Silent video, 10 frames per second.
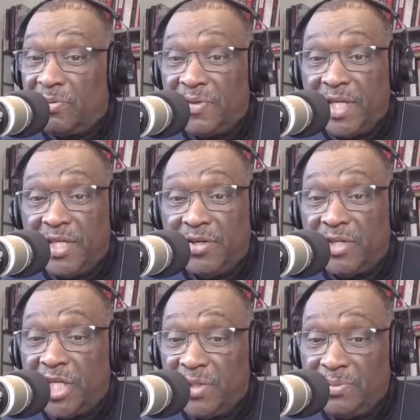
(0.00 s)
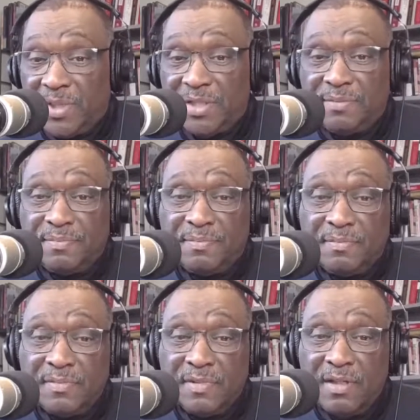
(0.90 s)
don't think you're cute.
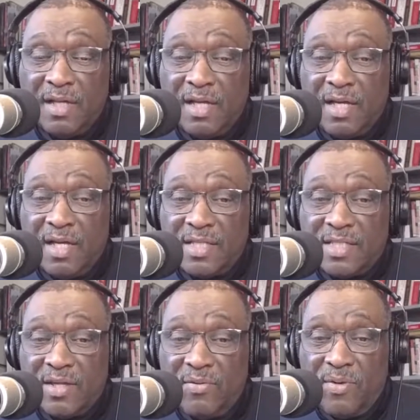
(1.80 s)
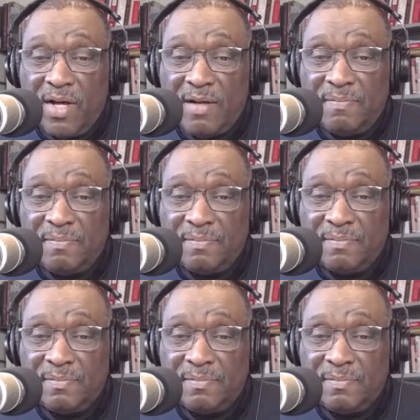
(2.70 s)
So